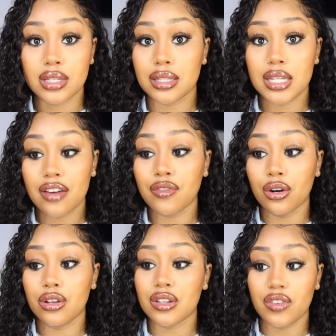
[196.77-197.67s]
They take
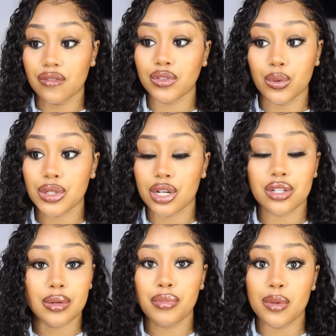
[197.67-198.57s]
photos of
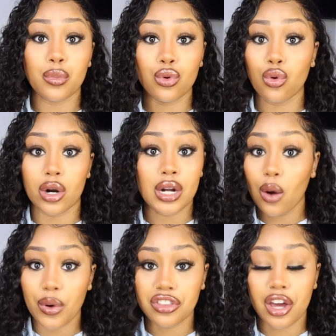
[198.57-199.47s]
influencers and people who are
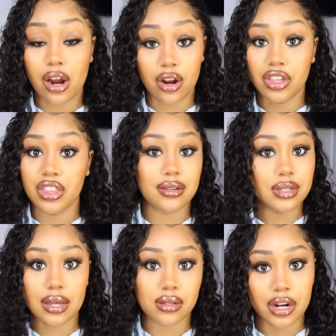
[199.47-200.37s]
not wearing their hair and then they
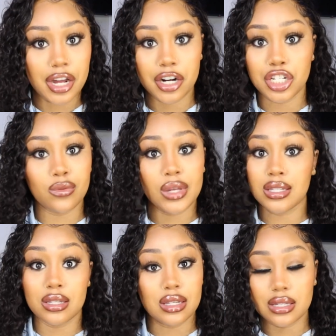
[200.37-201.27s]
say it's their hair just
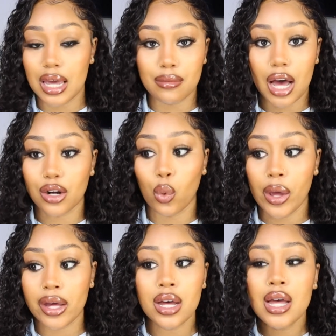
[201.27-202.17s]
because it's the same kind of
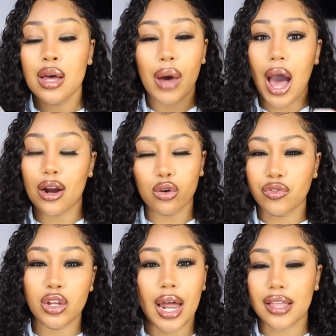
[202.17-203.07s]
wig. But I
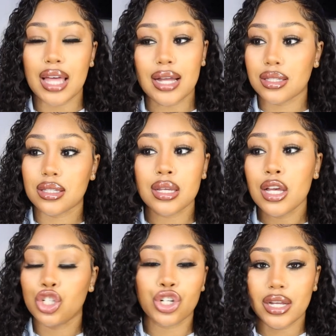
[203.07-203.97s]
don't feel like that's
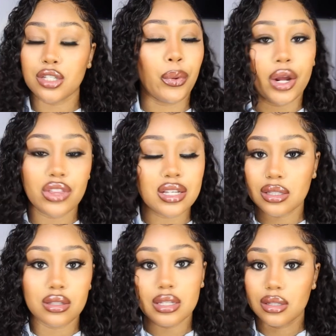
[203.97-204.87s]
transparent.
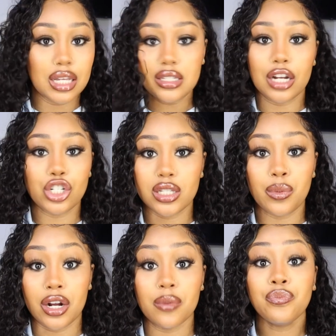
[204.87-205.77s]
That's not
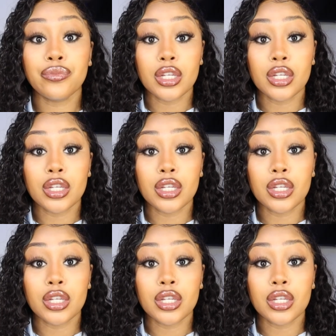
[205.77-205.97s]
transparent.